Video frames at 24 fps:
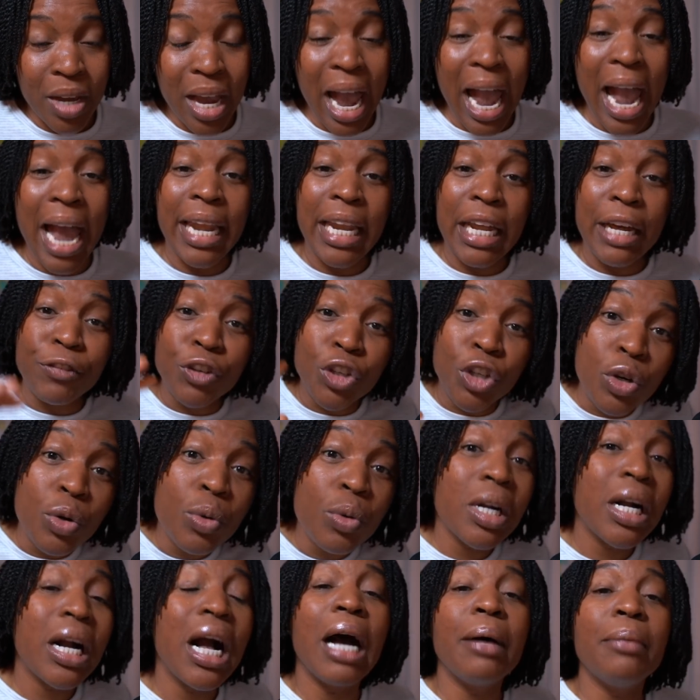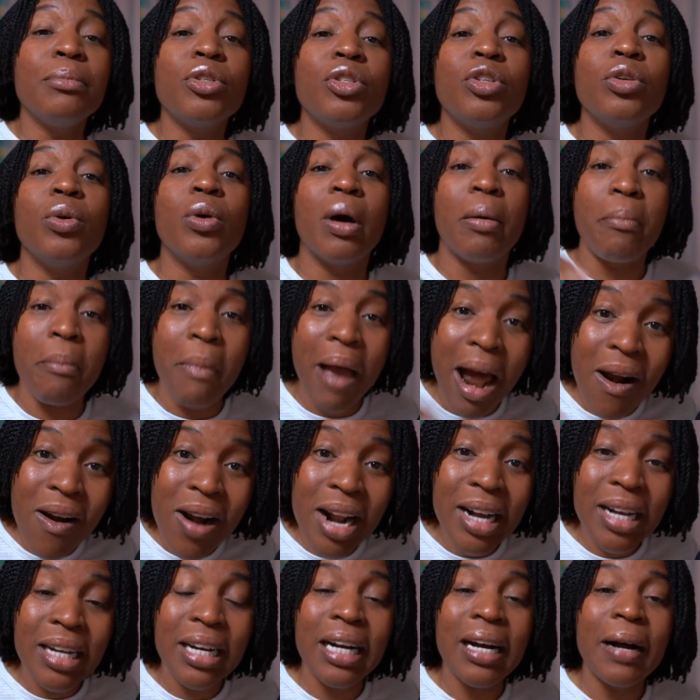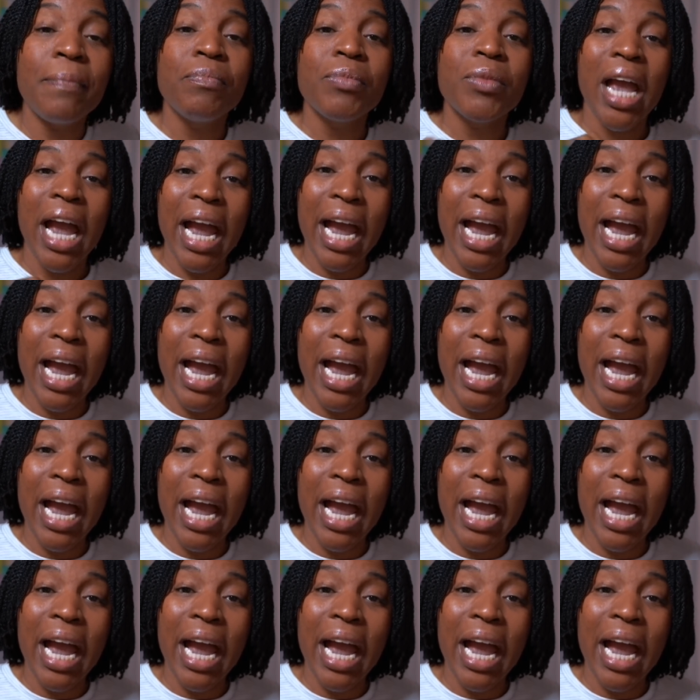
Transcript: And if you come to America